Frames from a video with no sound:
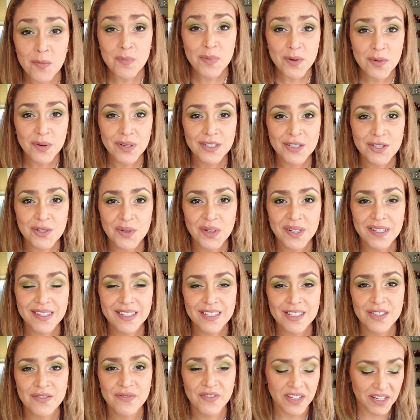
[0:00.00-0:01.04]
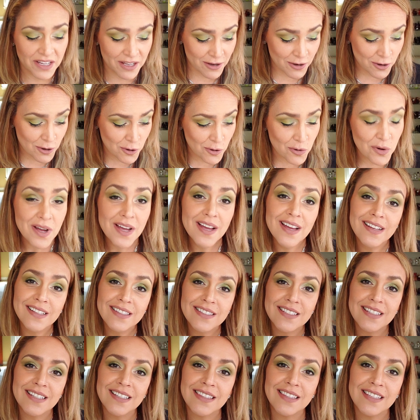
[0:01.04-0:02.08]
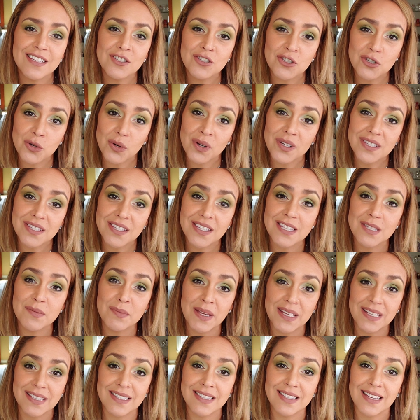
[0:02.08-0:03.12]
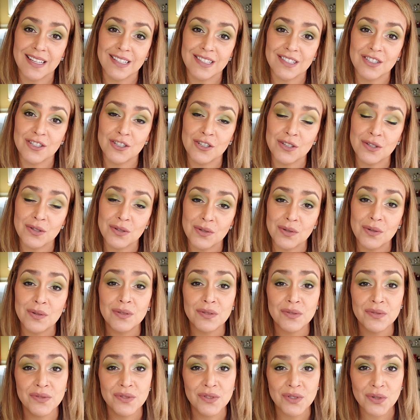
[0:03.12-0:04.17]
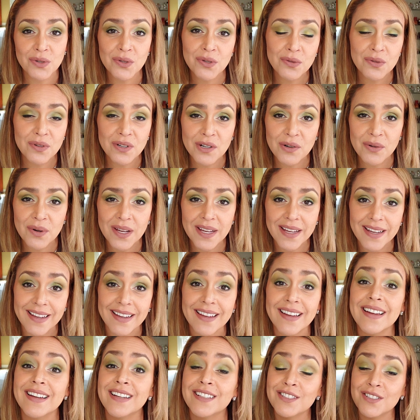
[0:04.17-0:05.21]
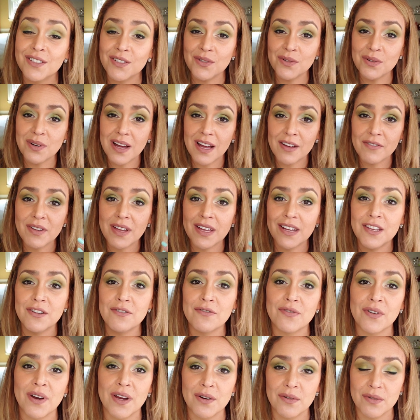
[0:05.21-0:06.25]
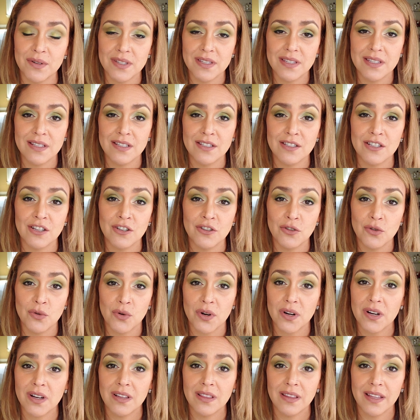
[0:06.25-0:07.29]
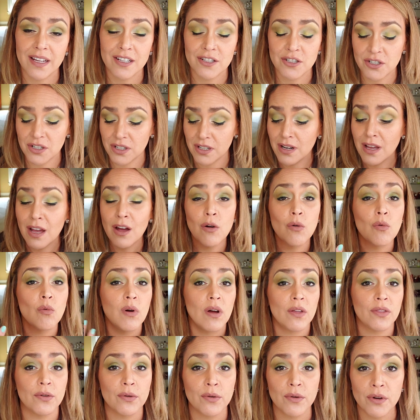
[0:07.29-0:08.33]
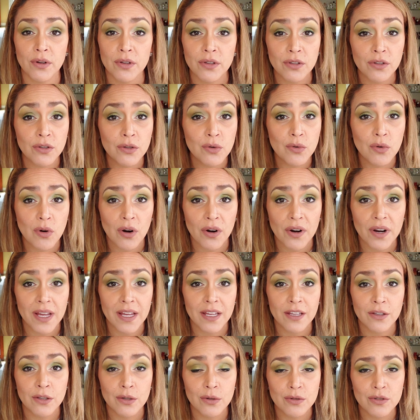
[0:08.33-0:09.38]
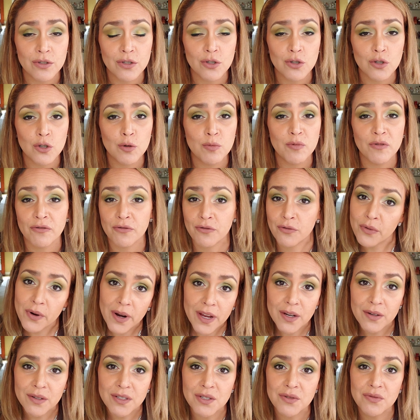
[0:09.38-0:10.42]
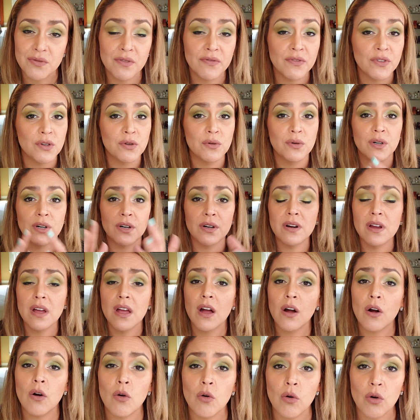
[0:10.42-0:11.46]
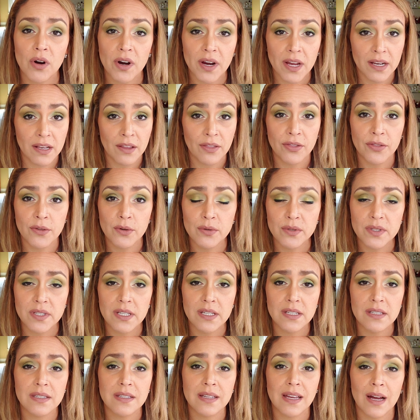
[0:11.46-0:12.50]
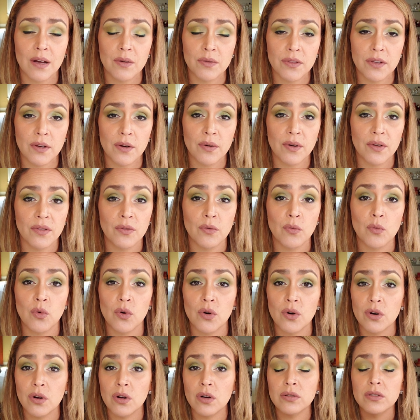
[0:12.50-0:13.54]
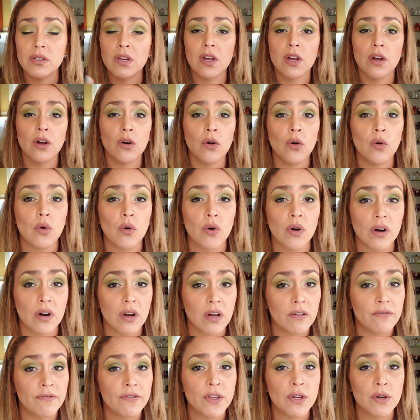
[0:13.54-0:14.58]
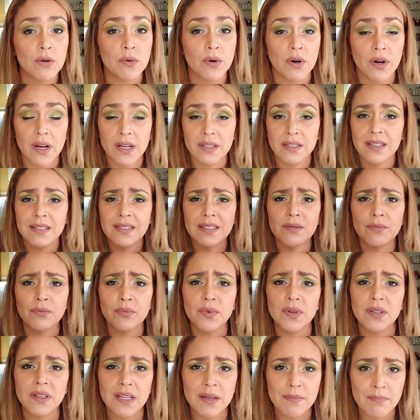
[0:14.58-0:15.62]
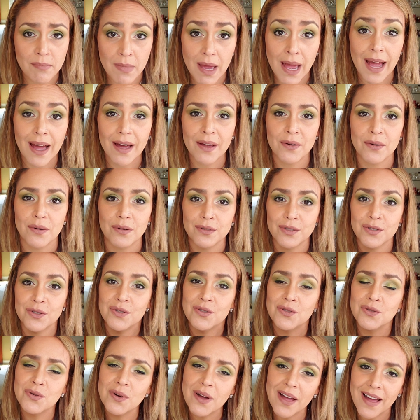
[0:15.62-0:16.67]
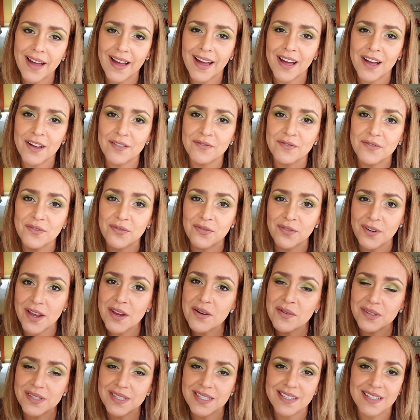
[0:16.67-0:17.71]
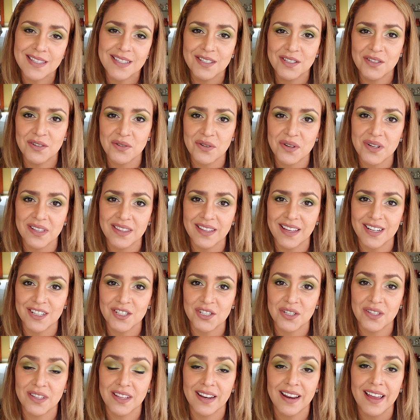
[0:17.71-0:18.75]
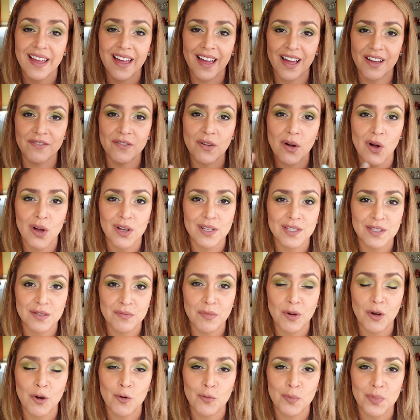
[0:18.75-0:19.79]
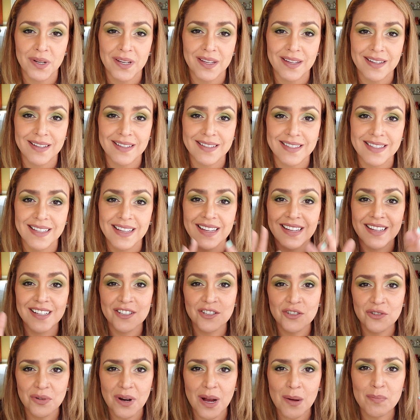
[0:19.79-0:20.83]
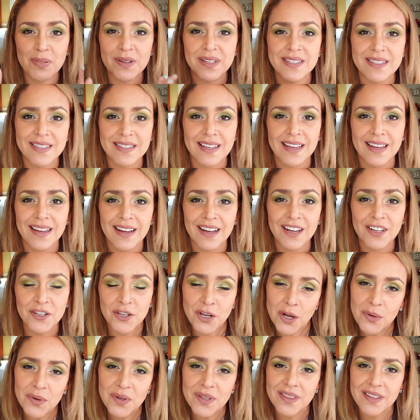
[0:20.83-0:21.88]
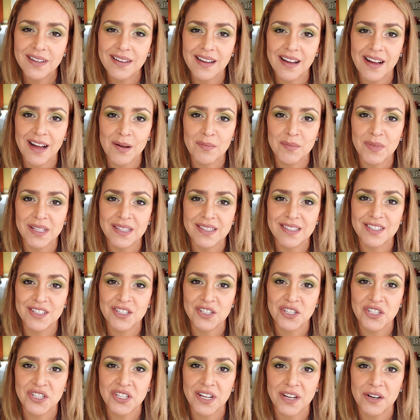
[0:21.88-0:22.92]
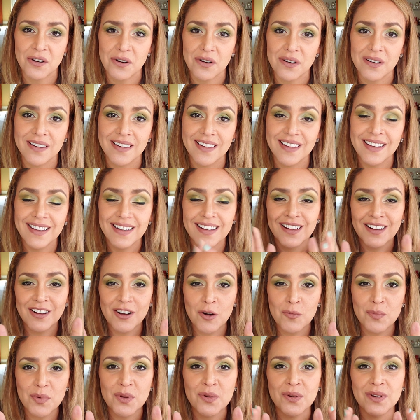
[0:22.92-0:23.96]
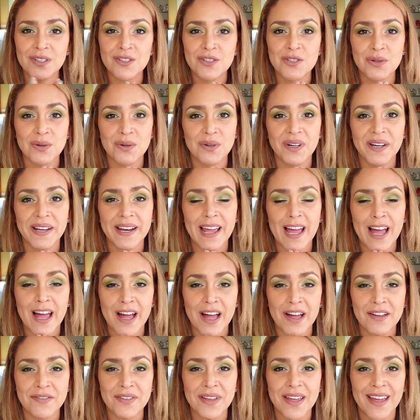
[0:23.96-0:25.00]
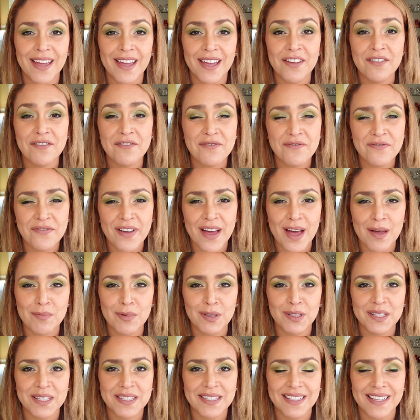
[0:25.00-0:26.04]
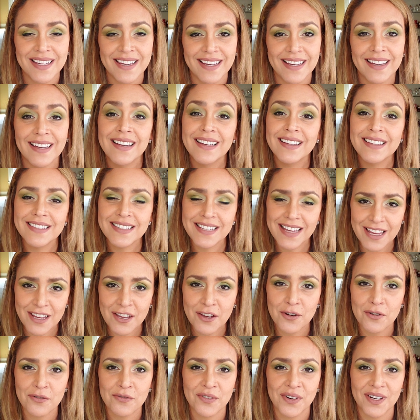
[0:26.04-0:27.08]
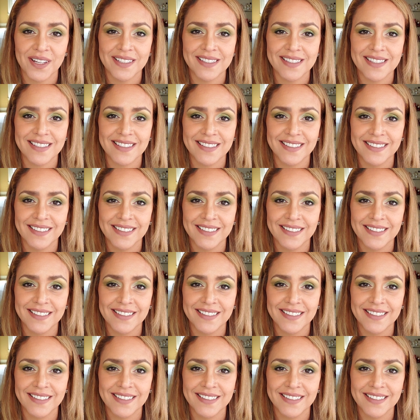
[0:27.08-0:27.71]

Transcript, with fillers: Hope you enjoyed this video. Did these choices make sense to you? Do you agree? Do you have any fragrances in your collection, whether you are a YouTube fragrance reviewer or an enthusiast out there in the world or a viewer? It doesn't really matter. Do you have fragrances in your collection that have awesome openings? Drop us a note in the comments to share. Hope you enjoyed. Have a fabulous day. Take care, friends.